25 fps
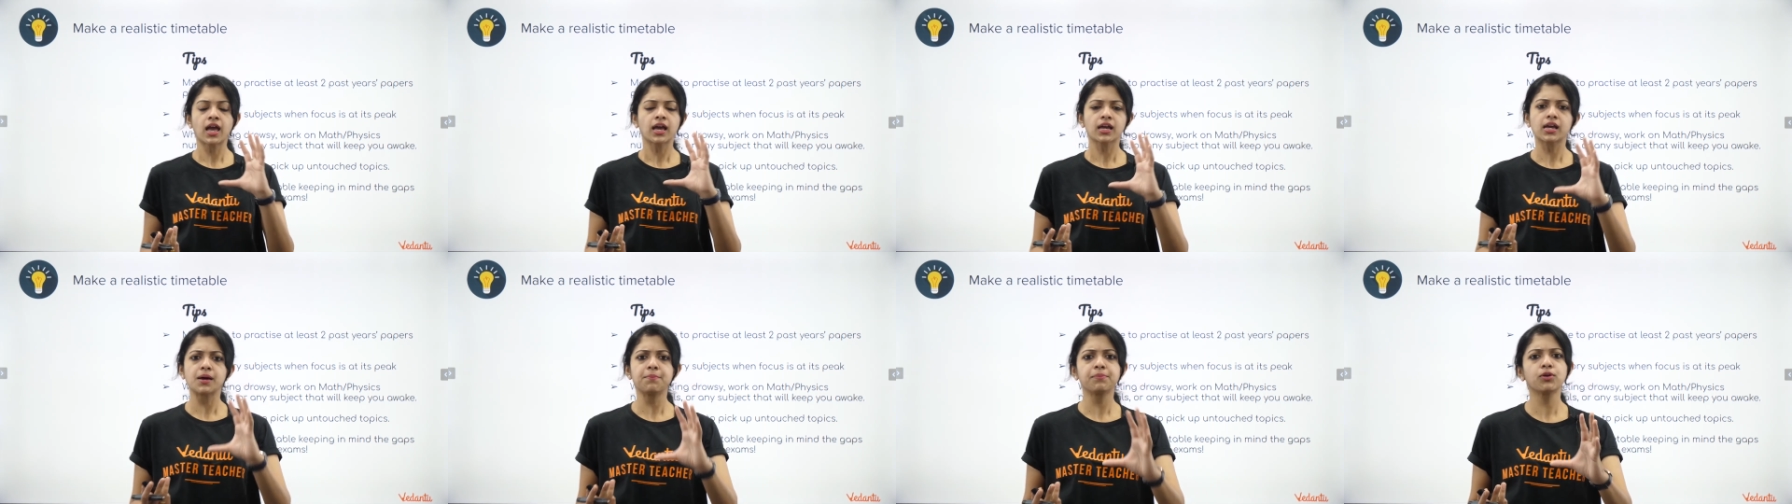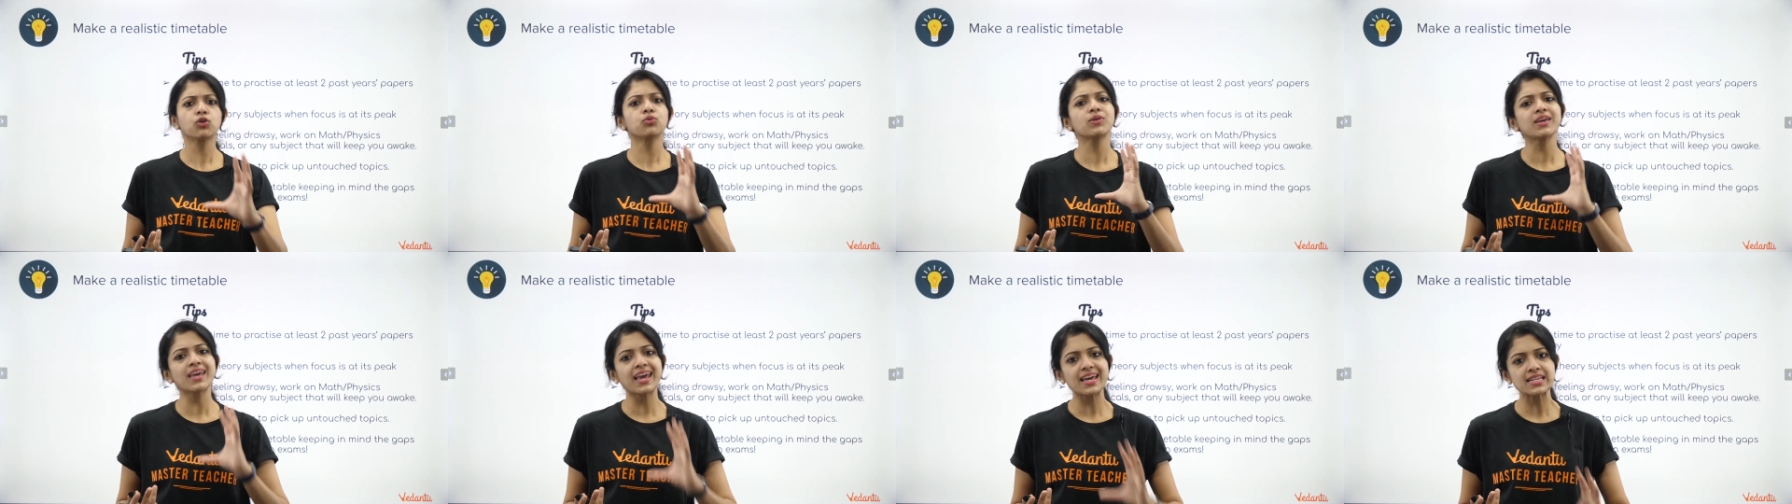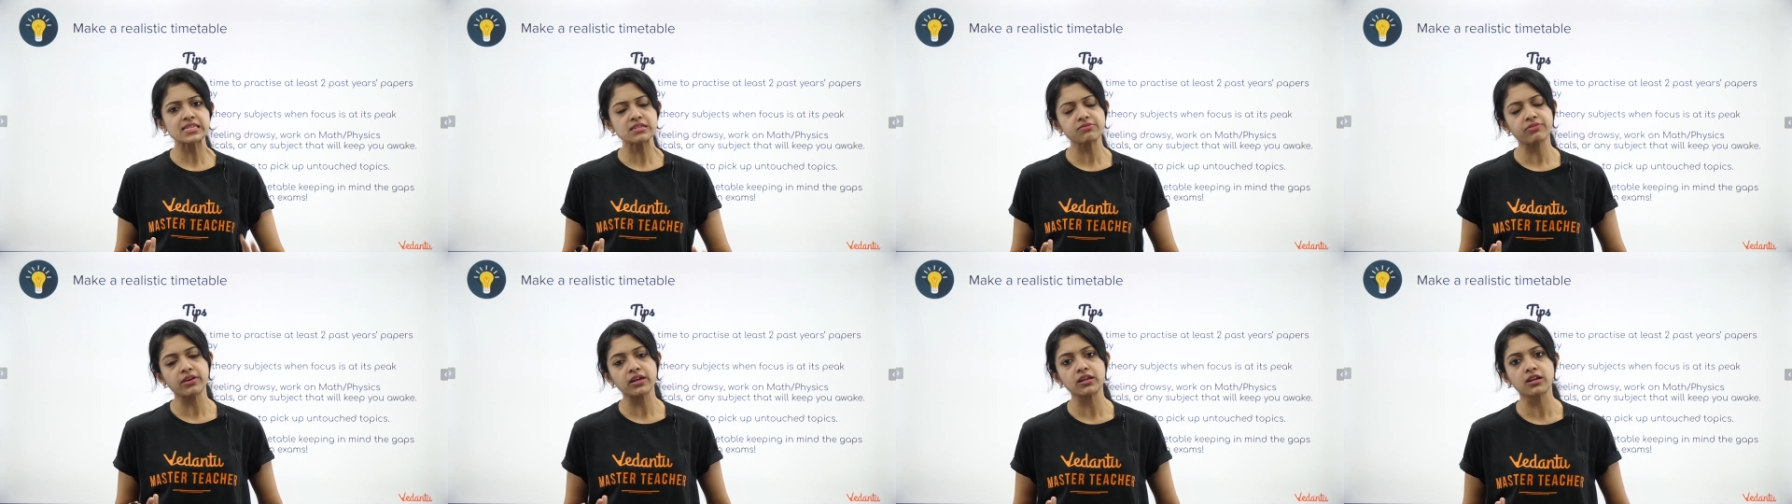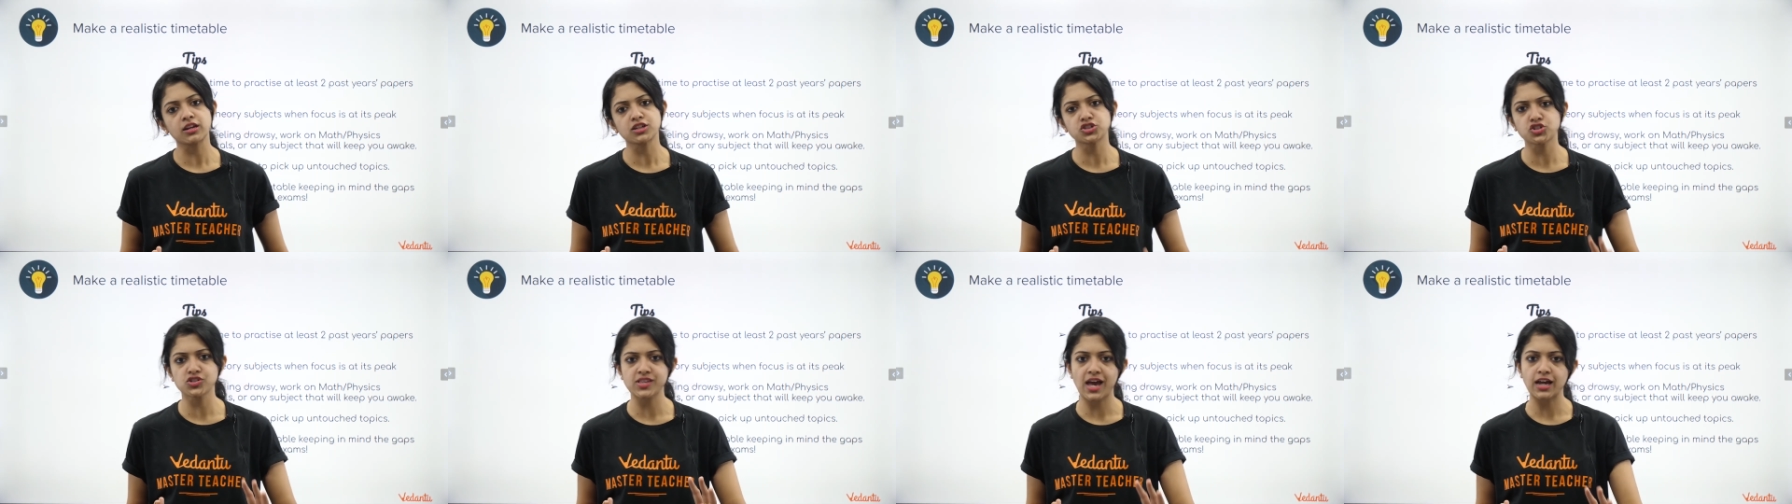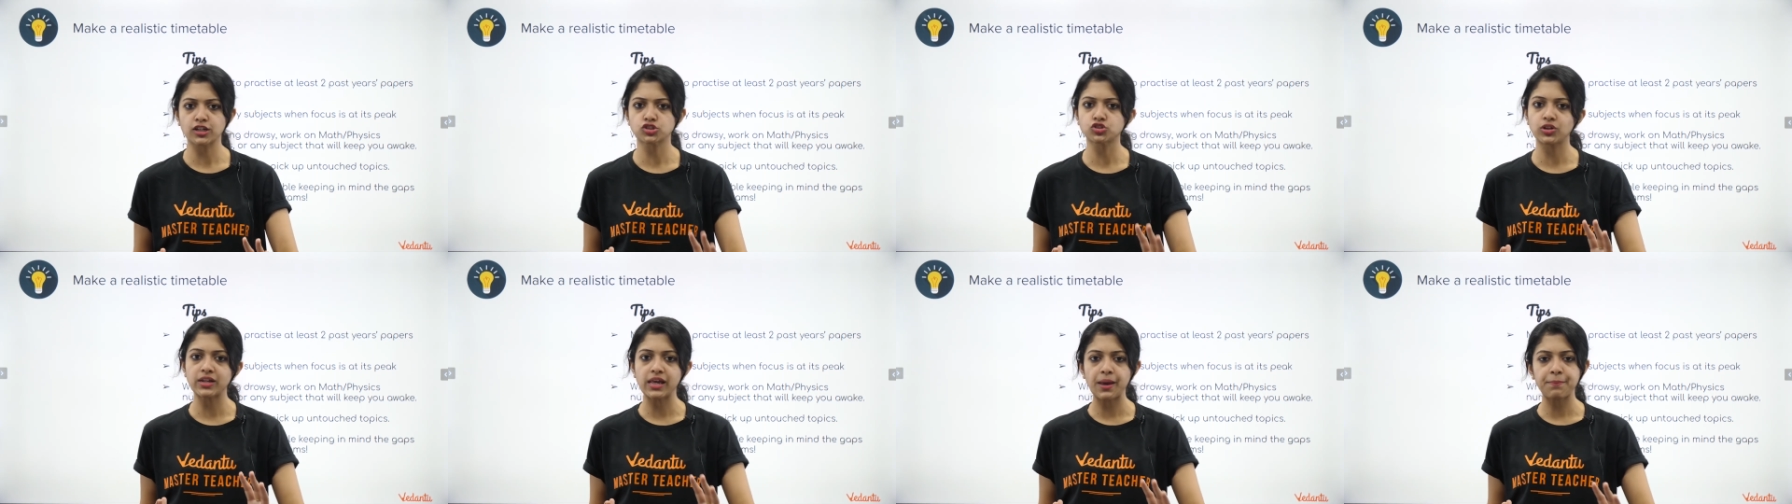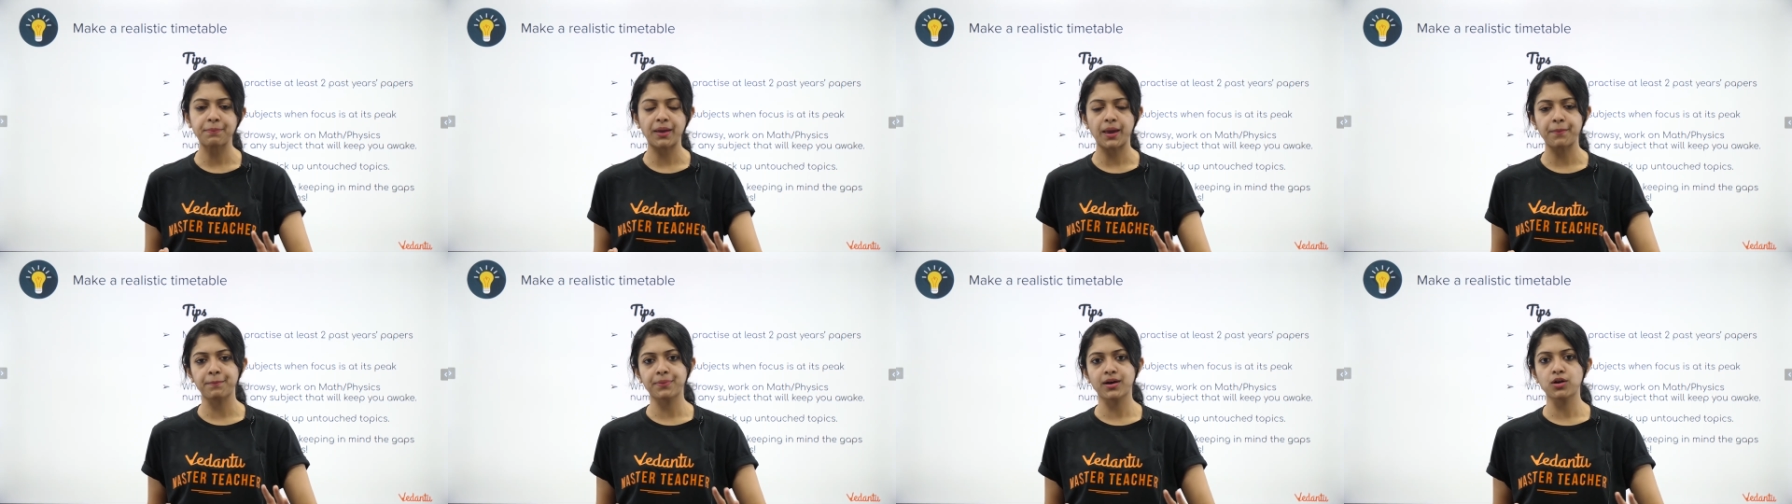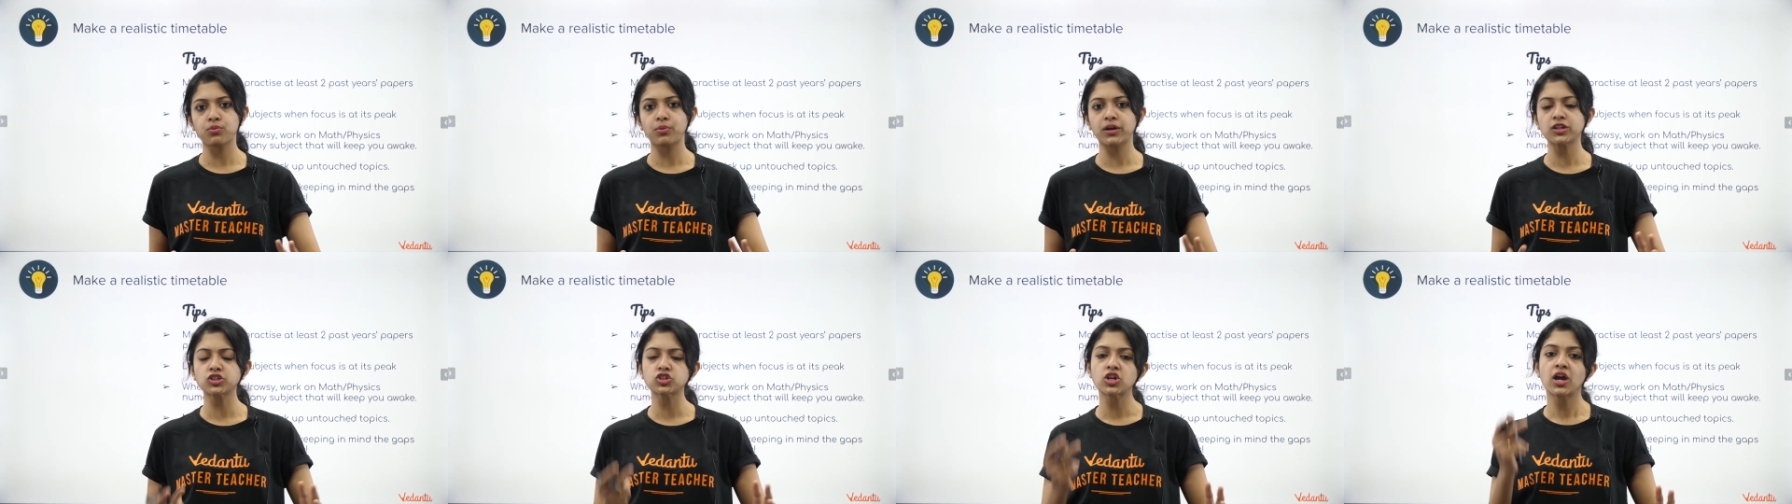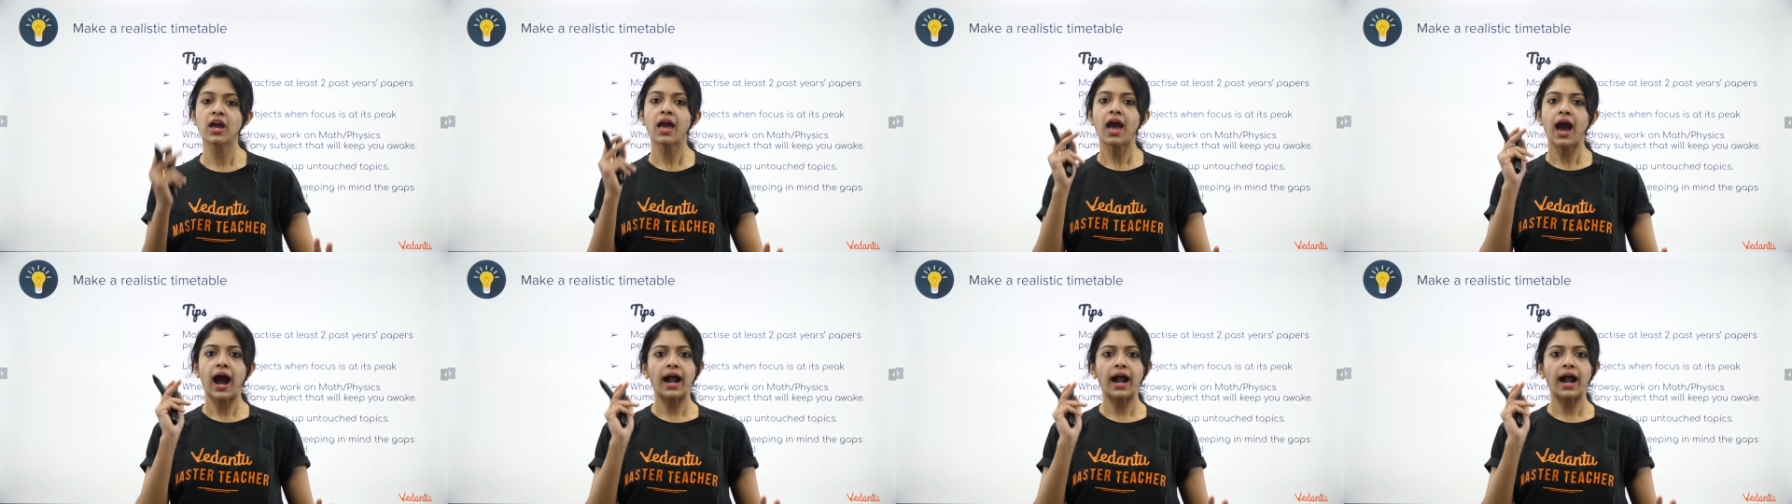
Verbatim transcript: communicative English is actually a paper which